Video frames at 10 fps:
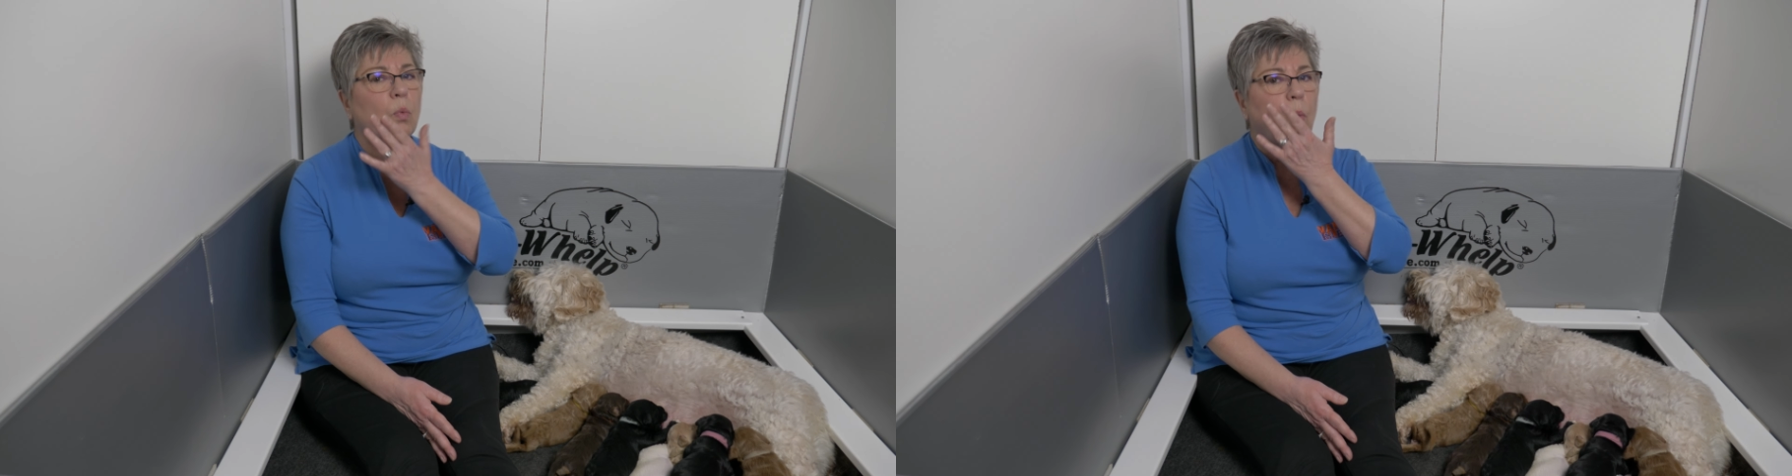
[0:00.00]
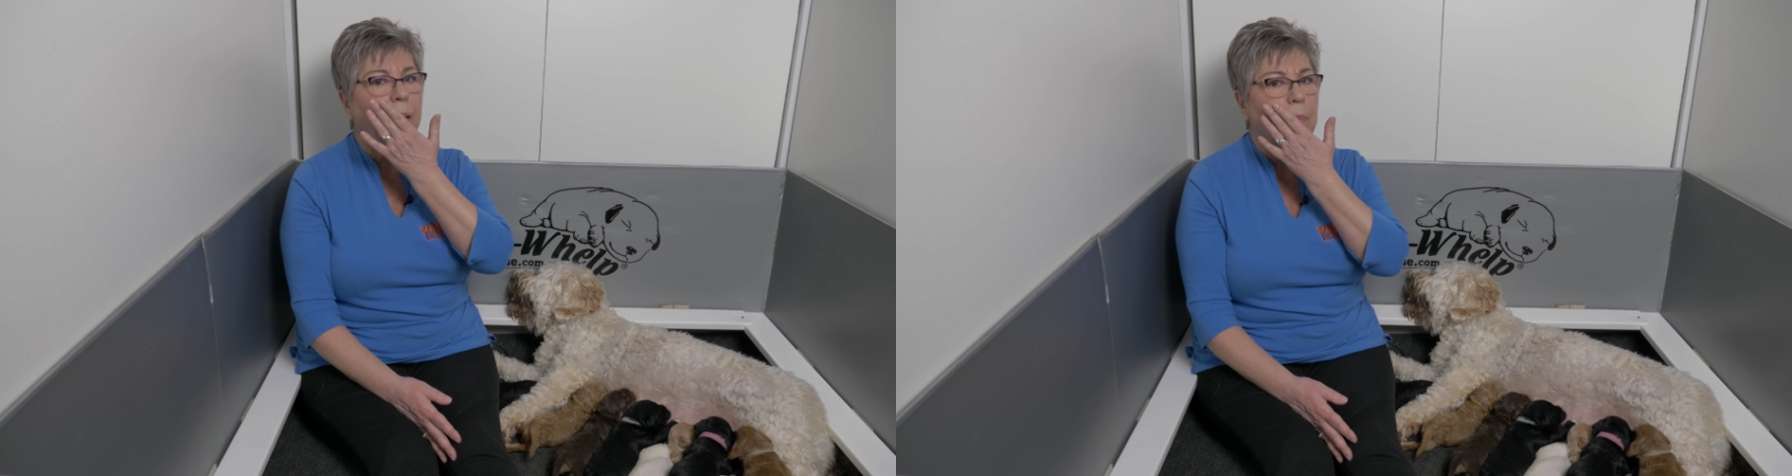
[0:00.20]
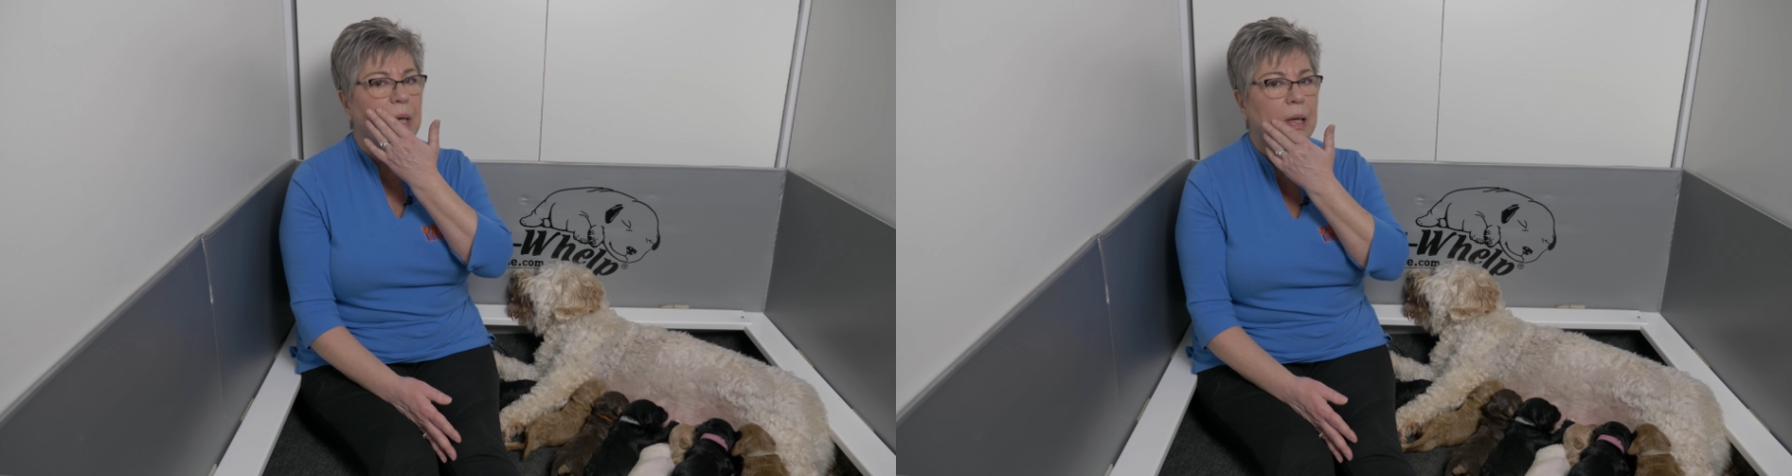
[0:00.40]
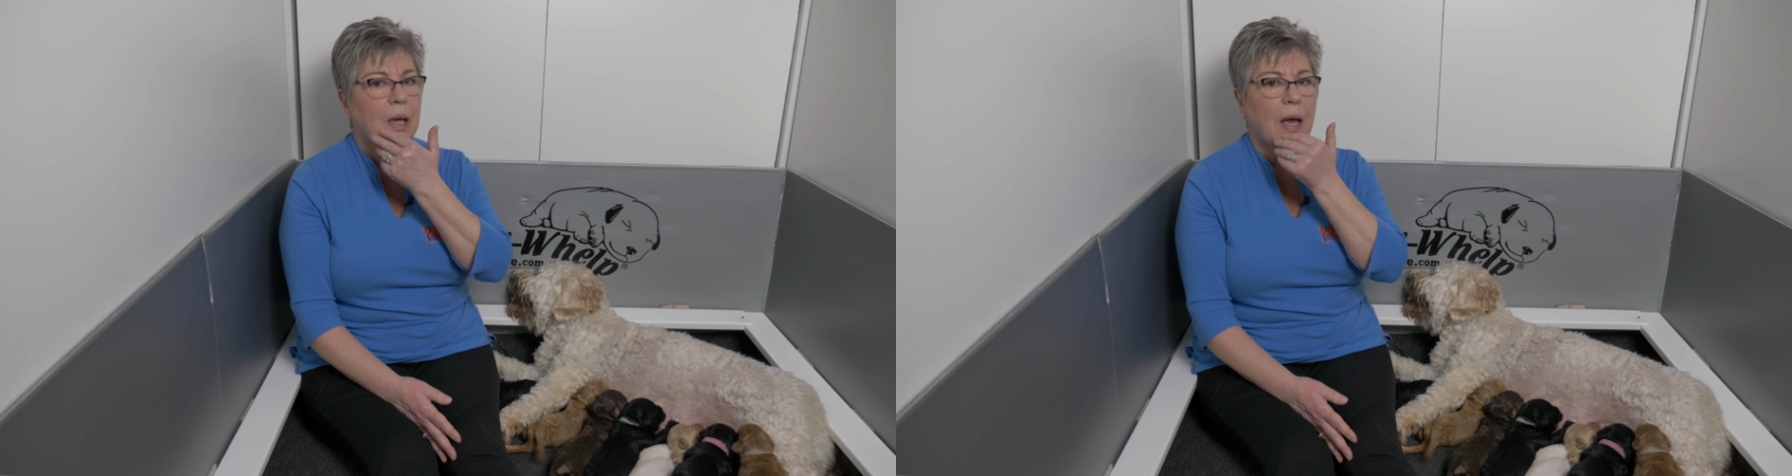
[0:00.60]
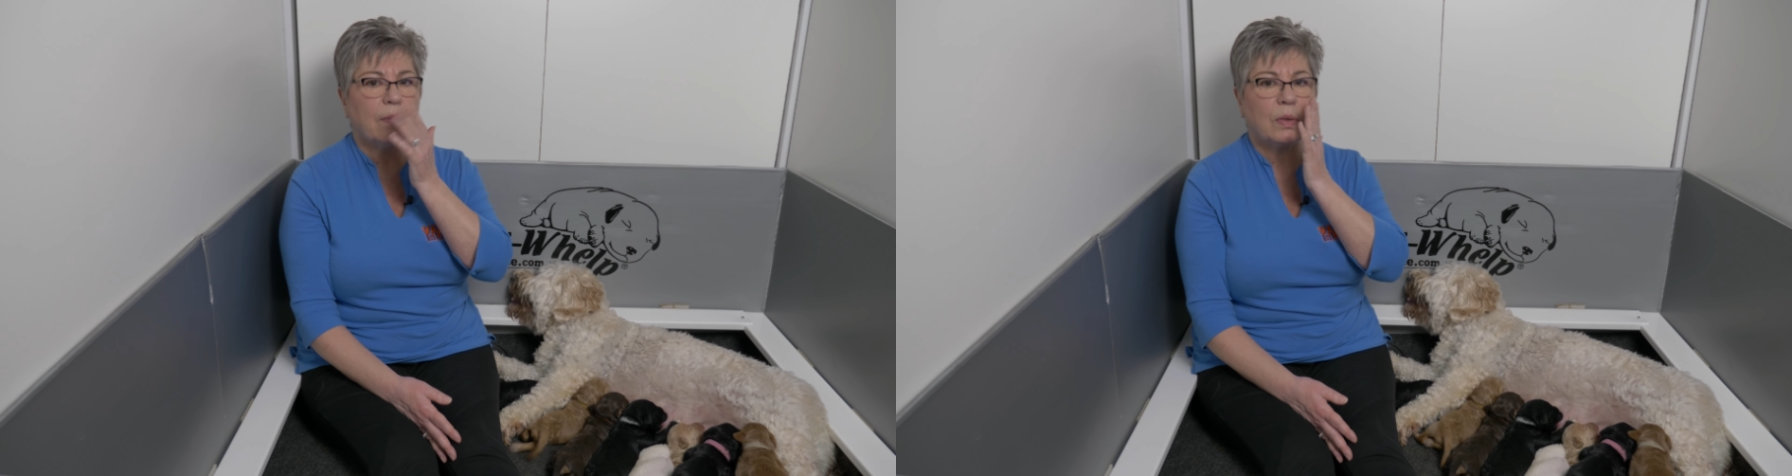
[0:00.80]

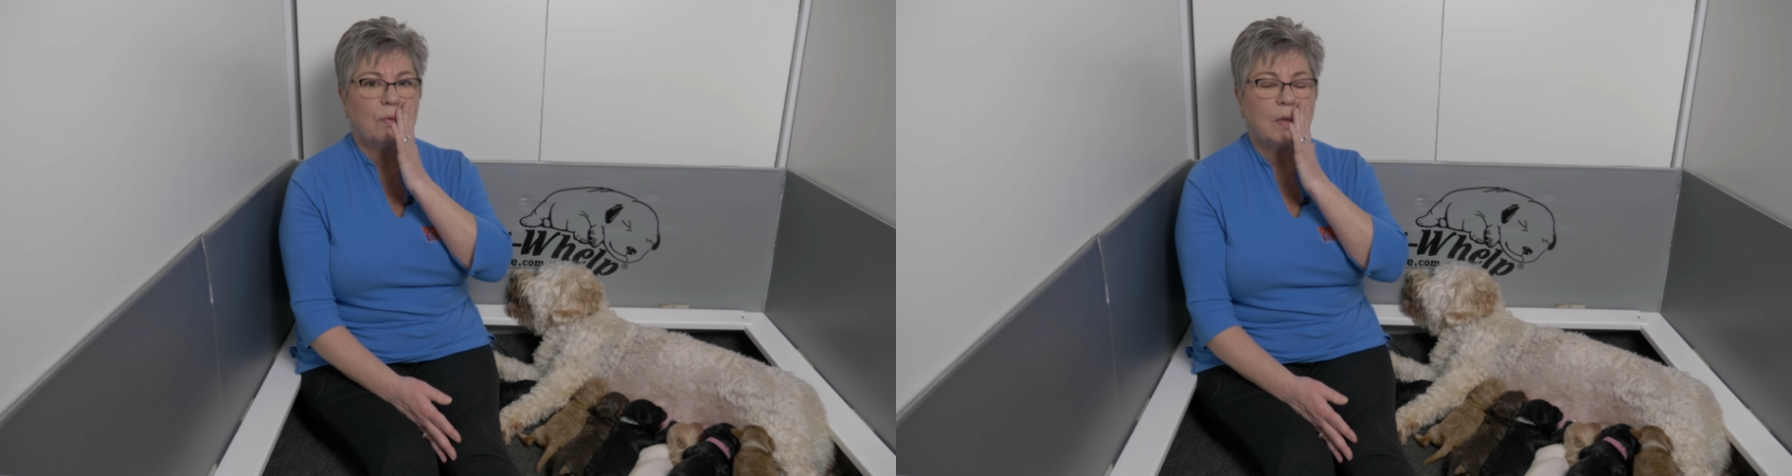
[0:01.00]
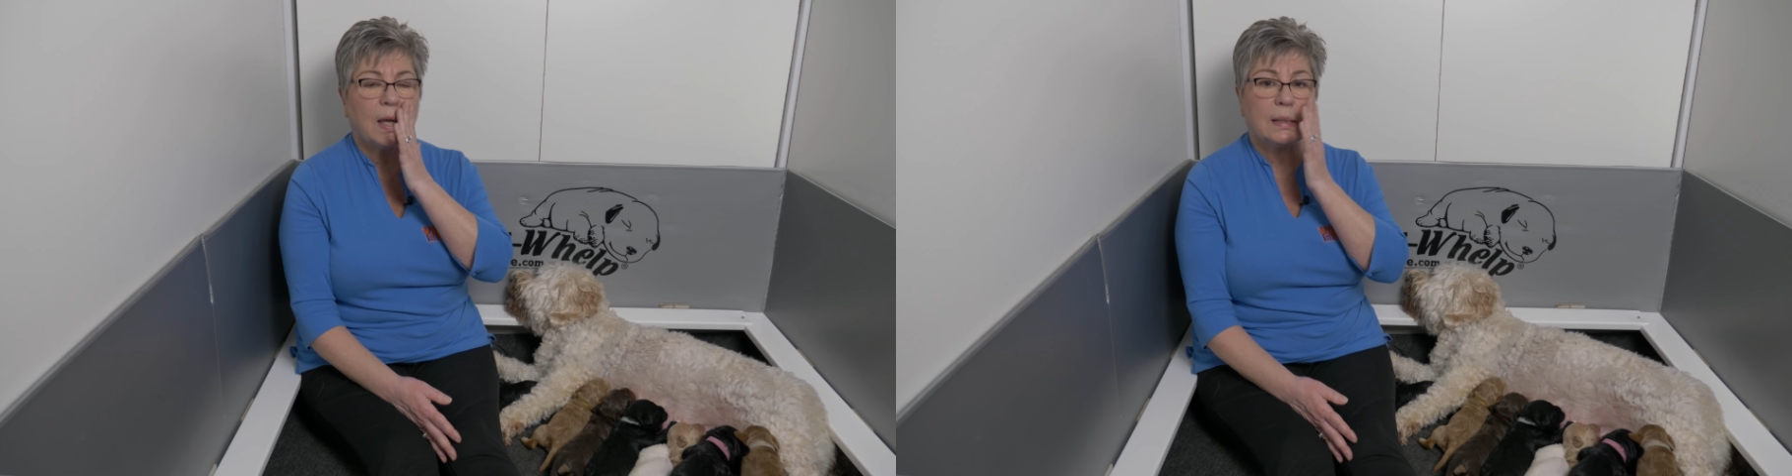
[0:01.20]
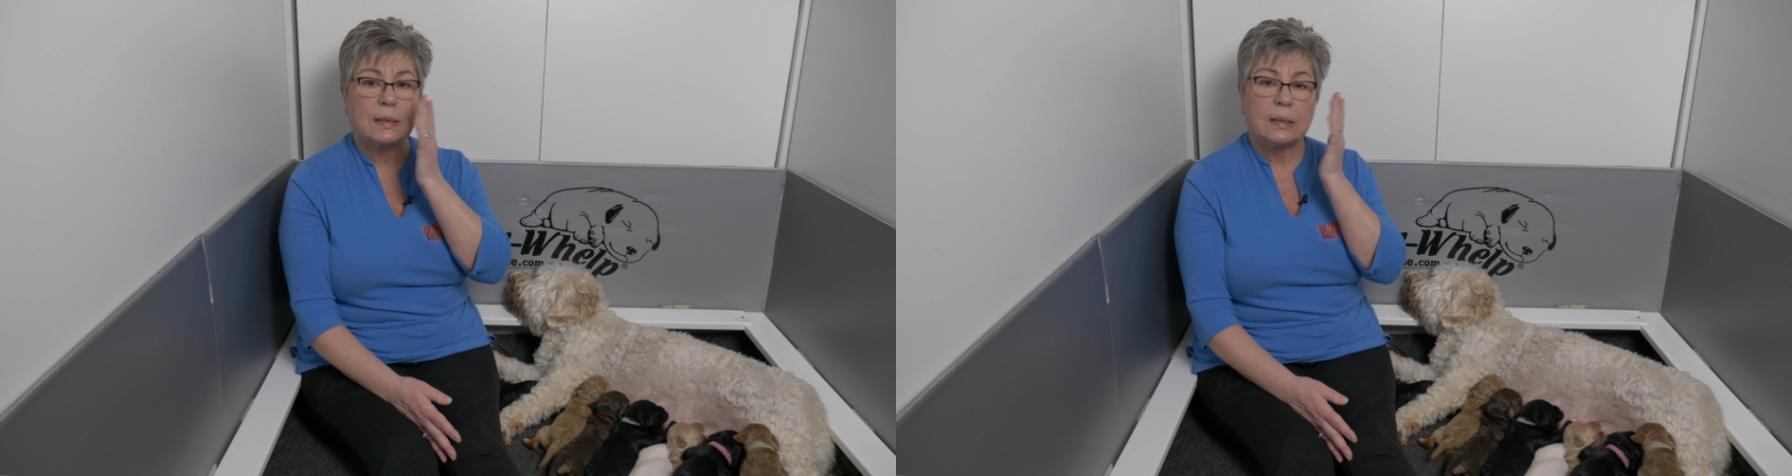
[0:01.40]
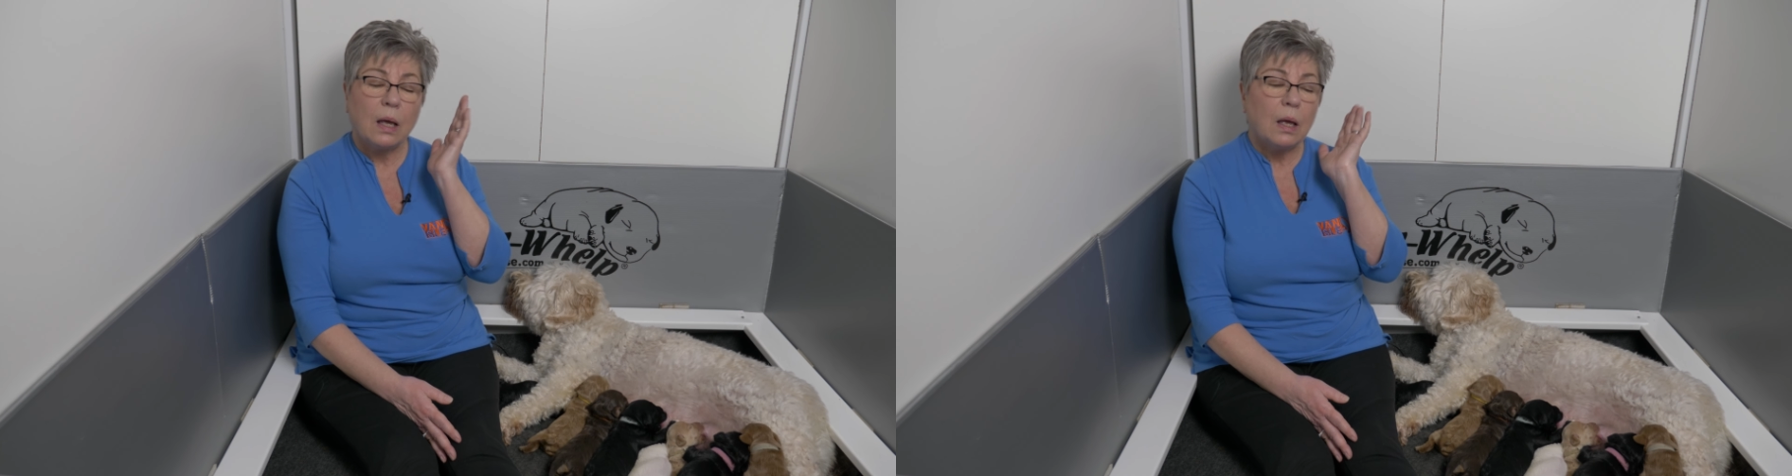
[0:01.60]
wiping of the face.